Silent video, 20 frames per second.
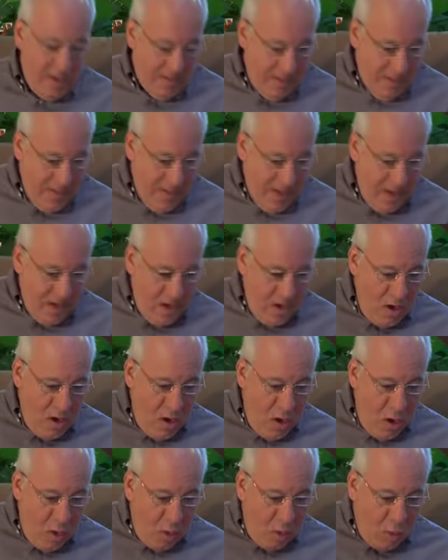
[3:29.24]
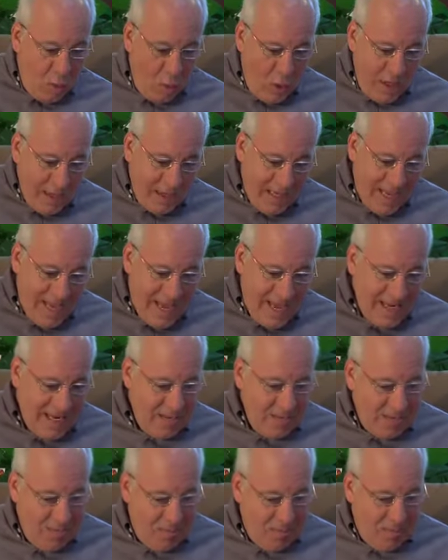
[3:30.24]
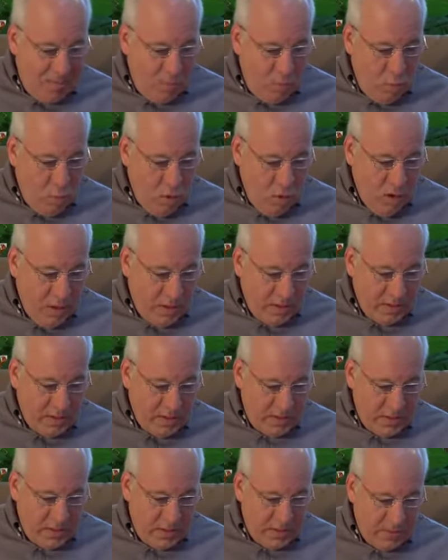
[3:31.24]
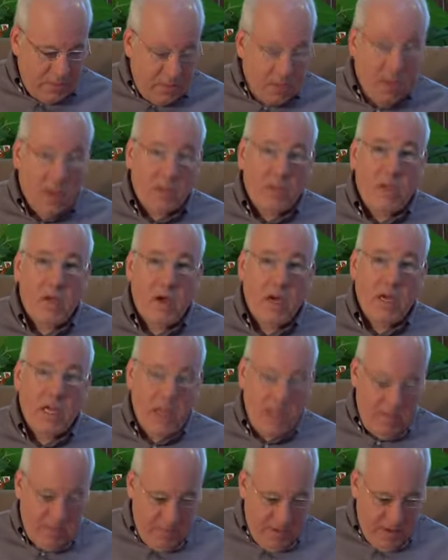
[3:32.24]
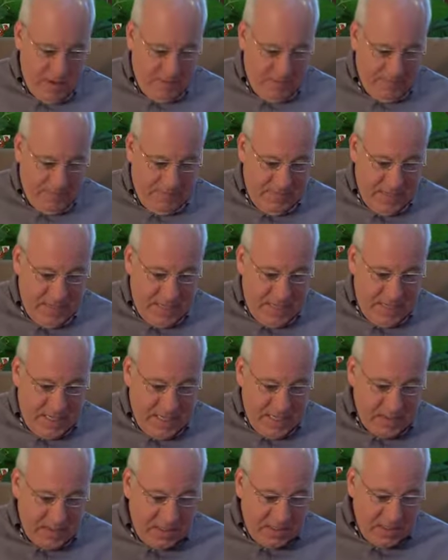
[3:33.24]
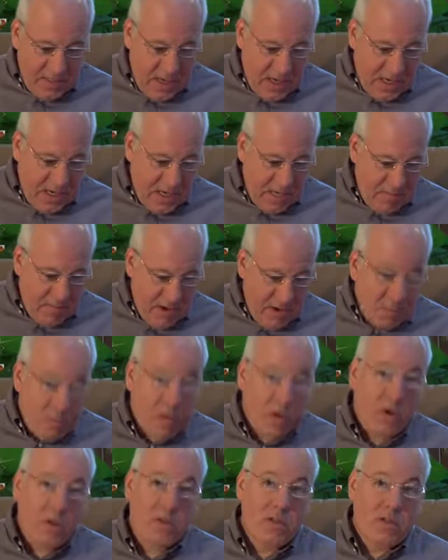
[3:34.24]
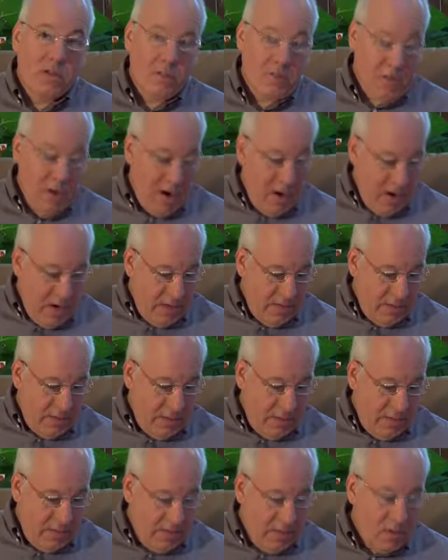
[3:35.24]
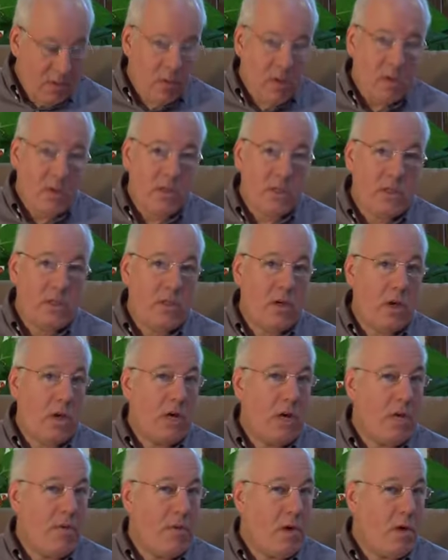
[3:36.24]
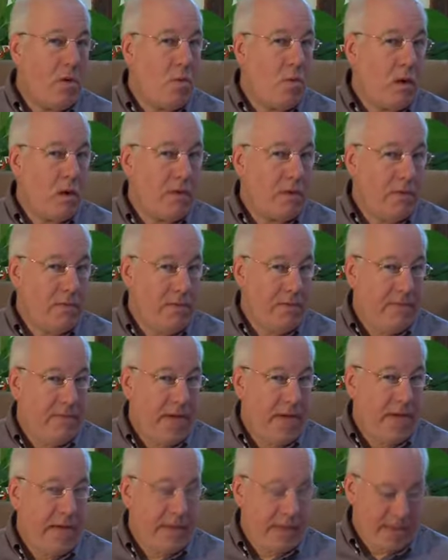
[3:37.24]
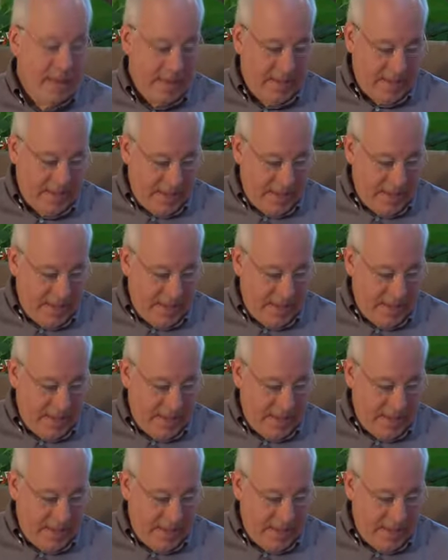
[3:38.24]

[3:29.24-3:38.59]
here. What kind of works is Paul talking about? Is he talking about works of merit or is he talking about works of faith?